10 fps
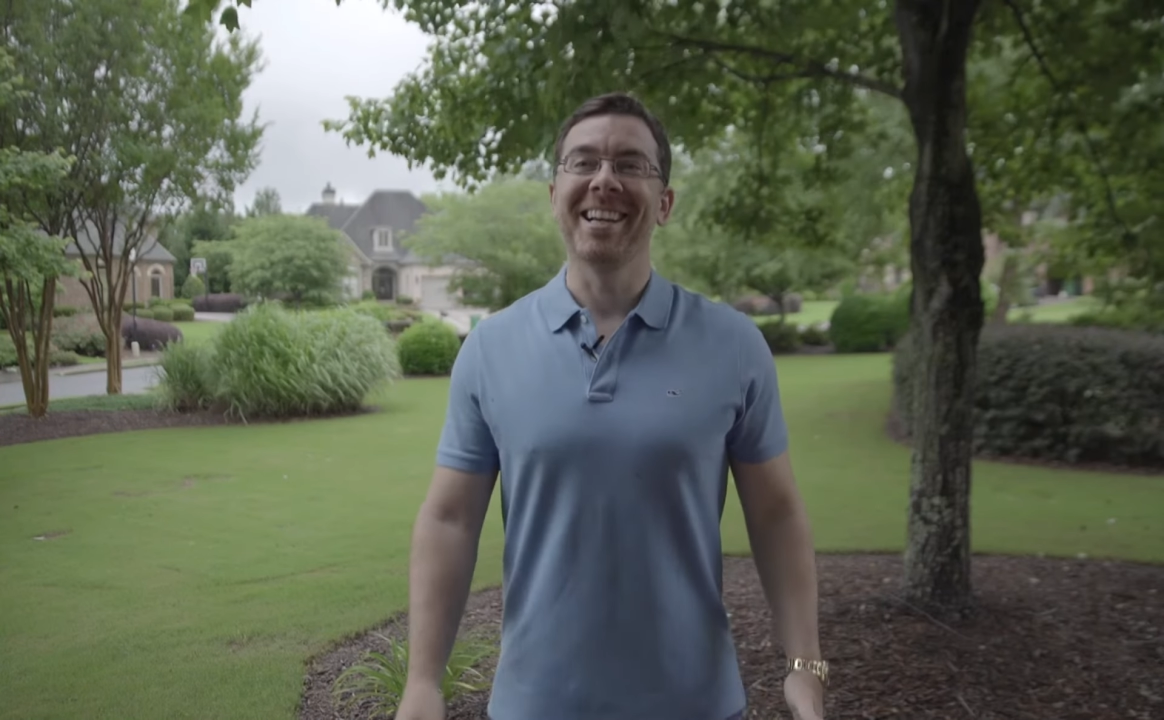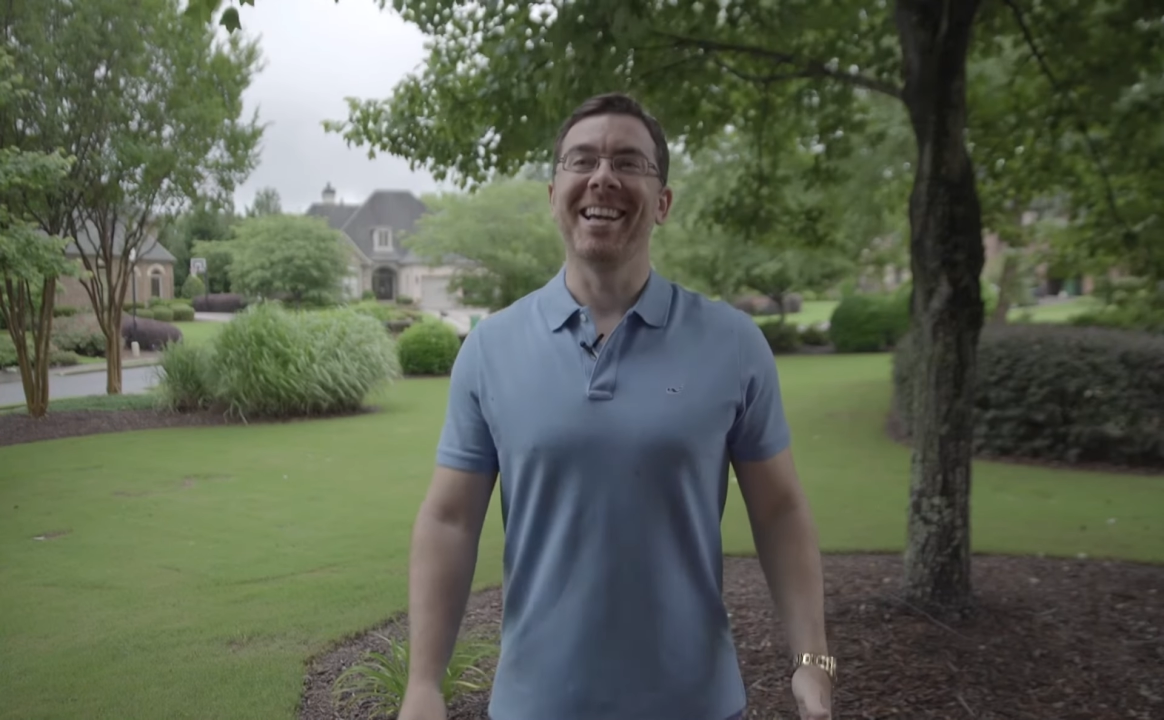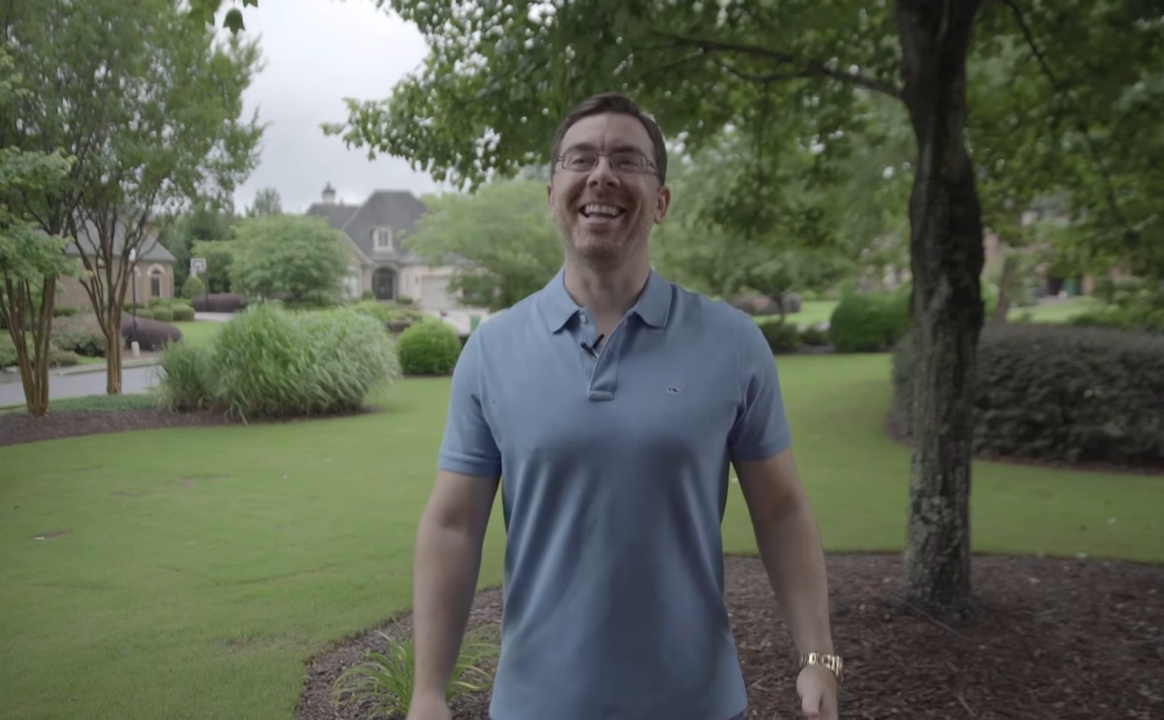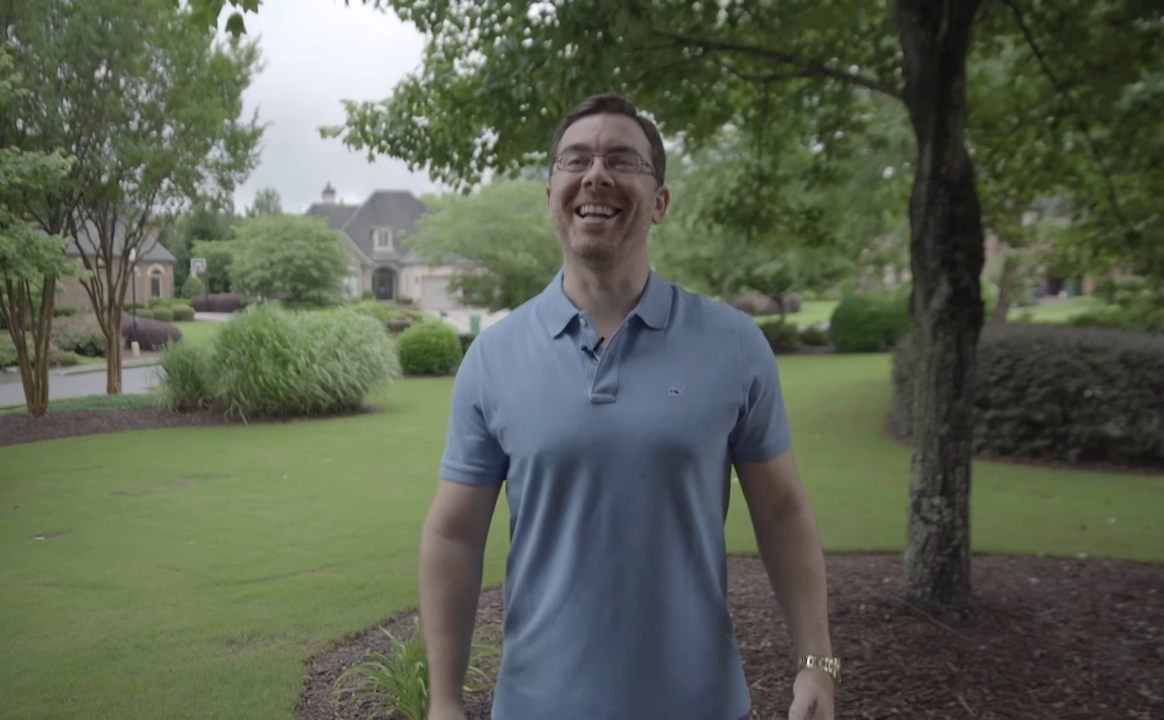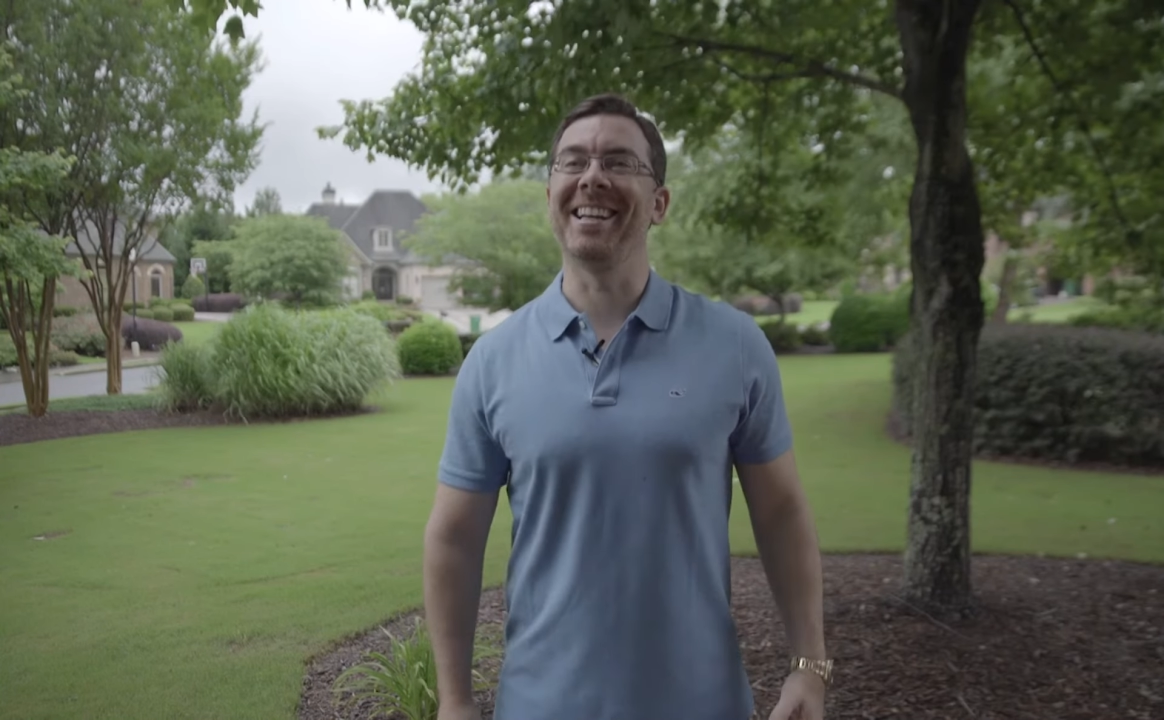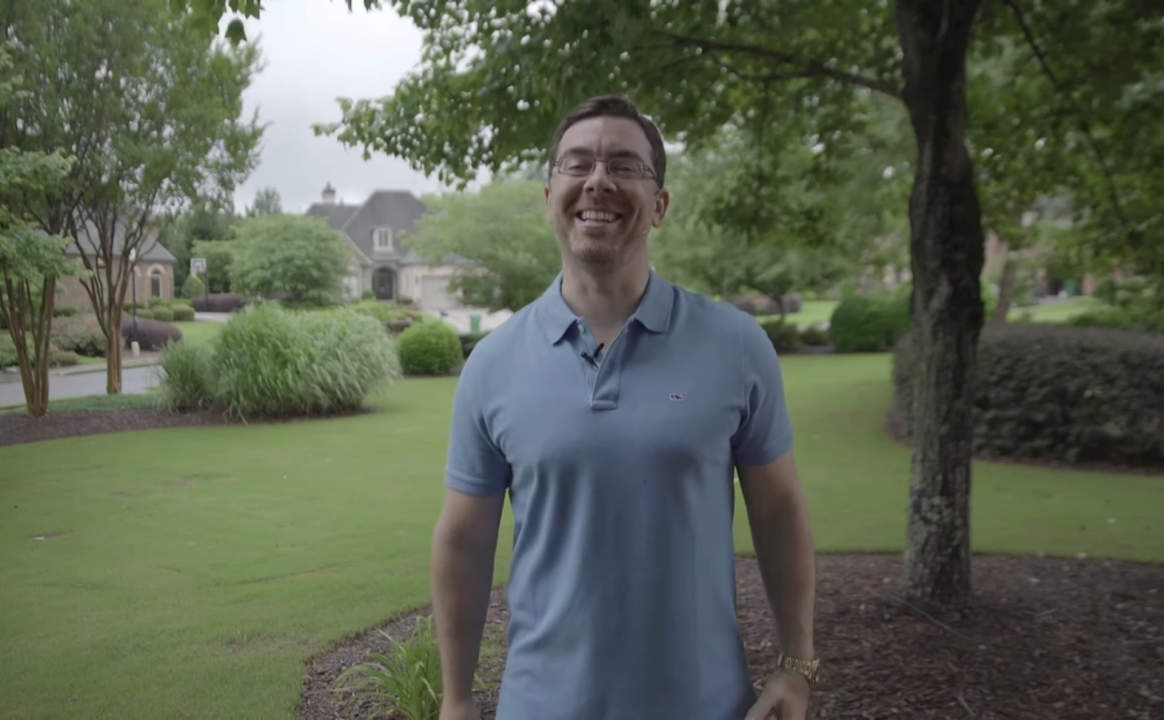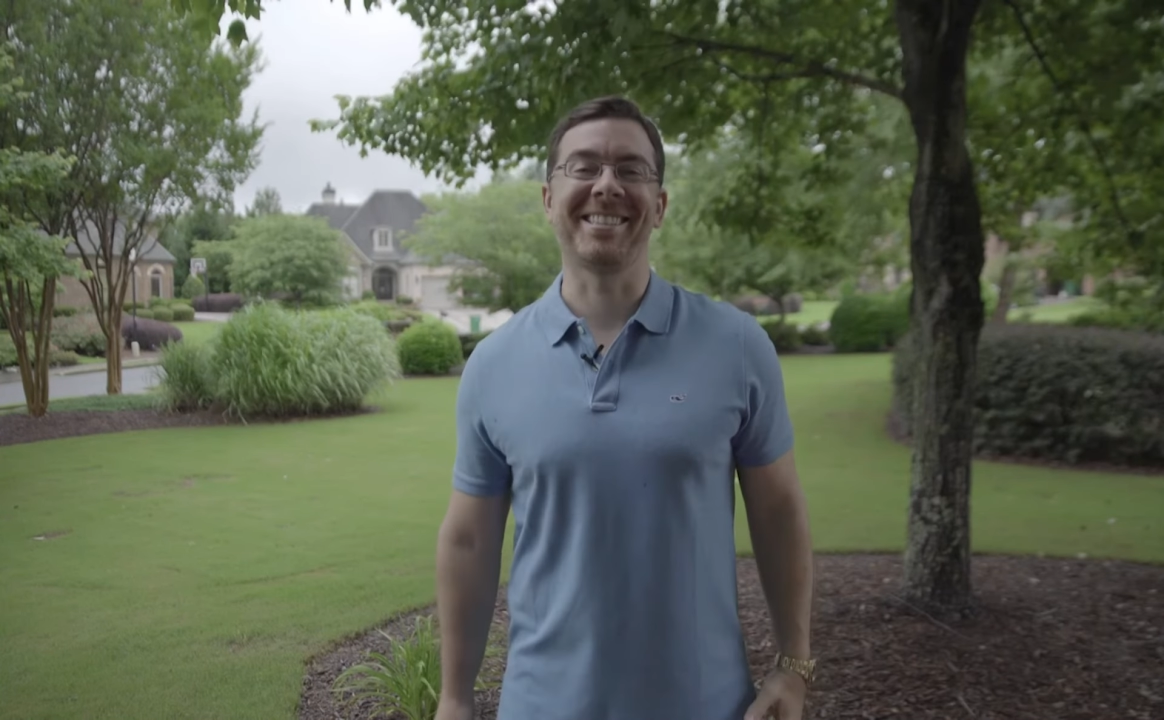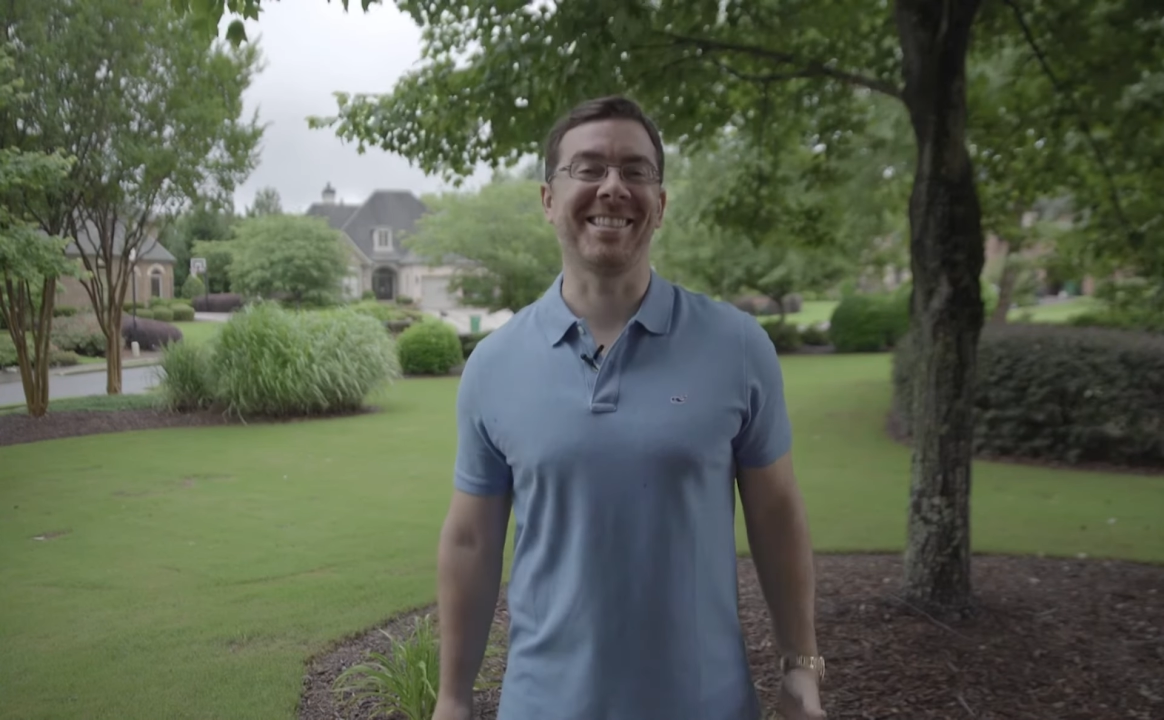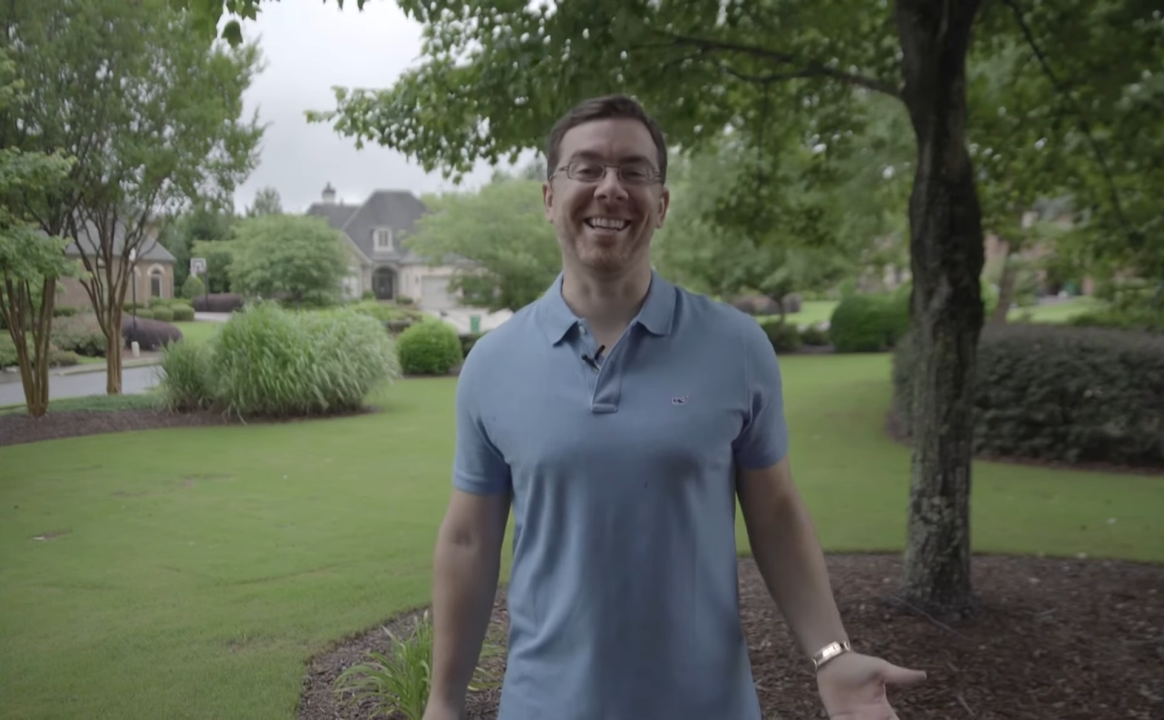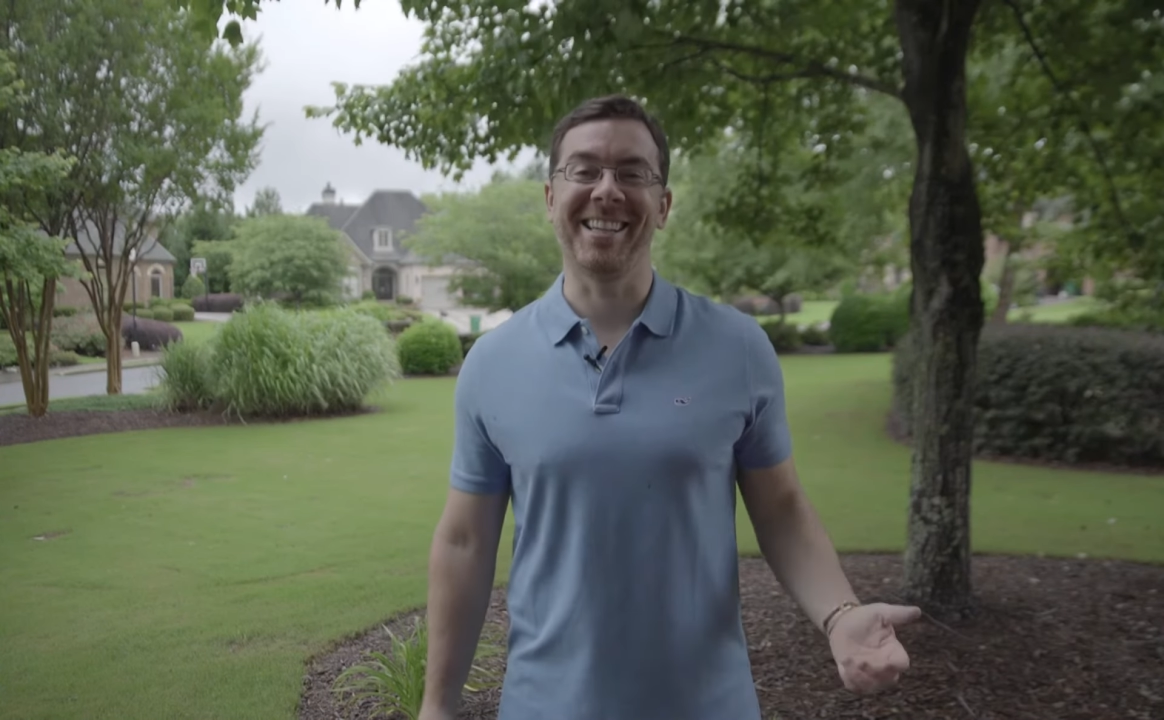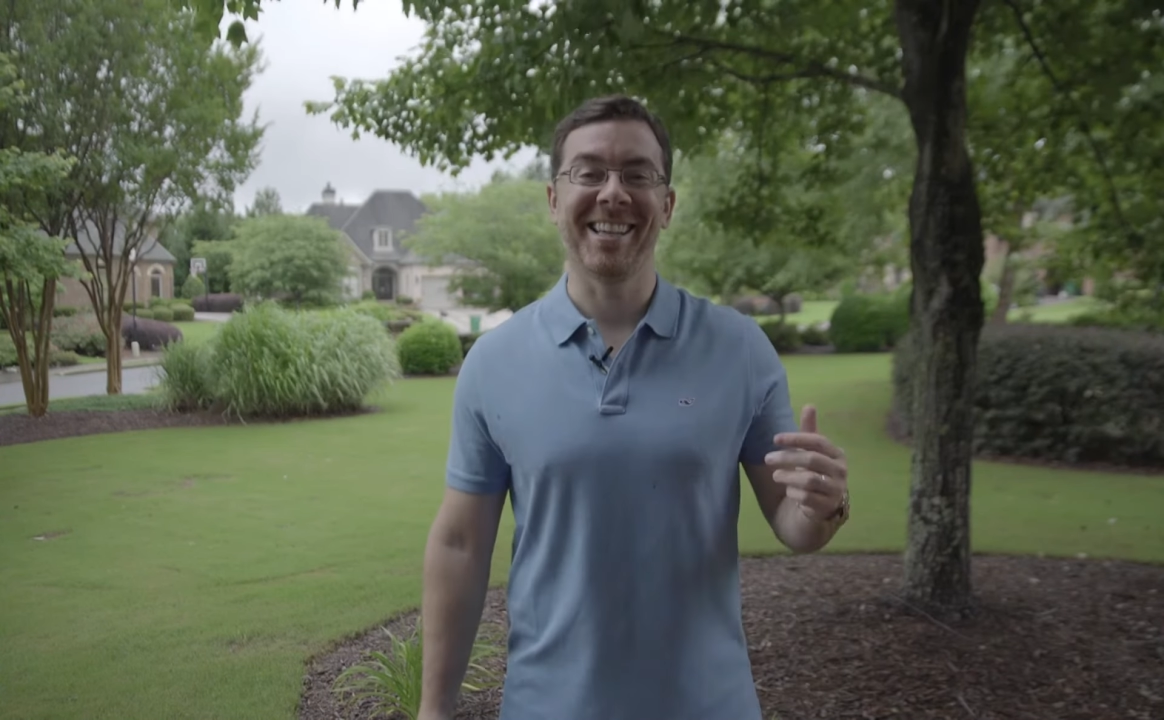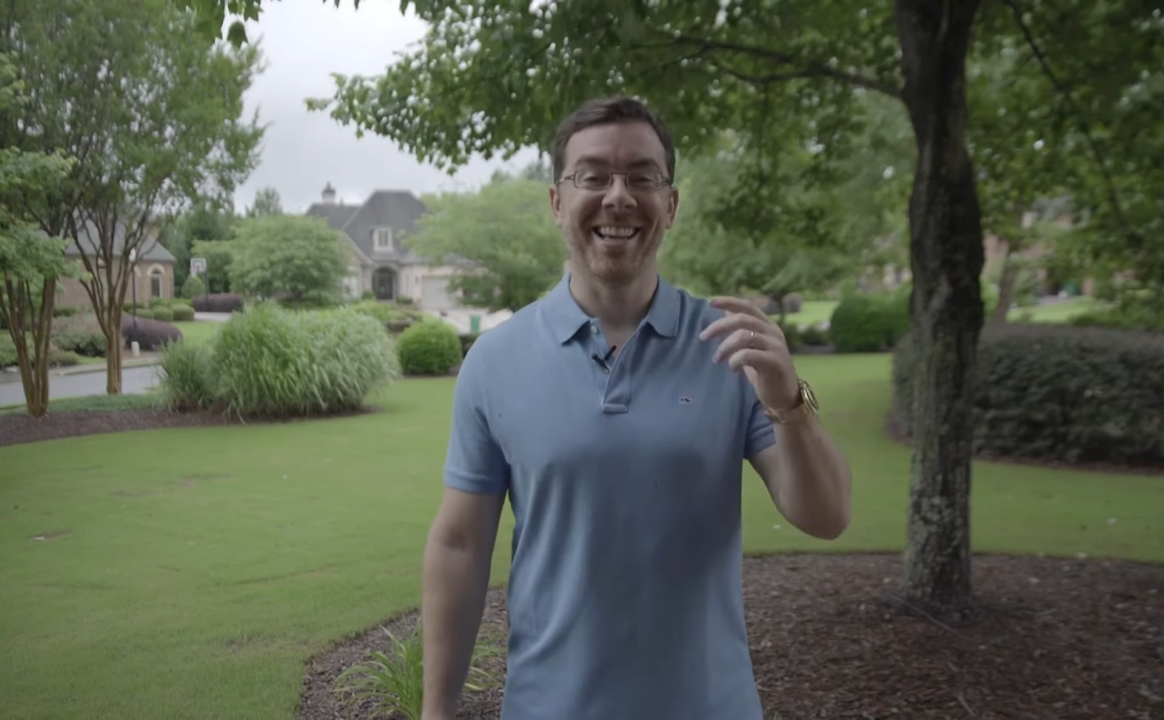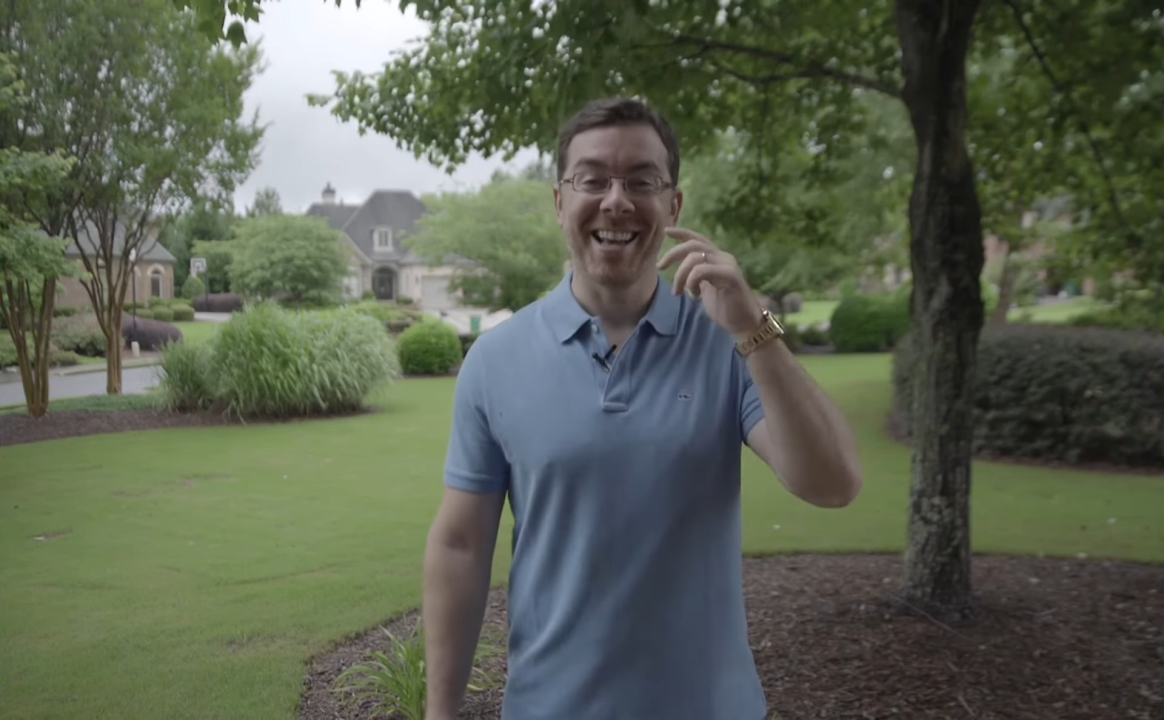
It's like,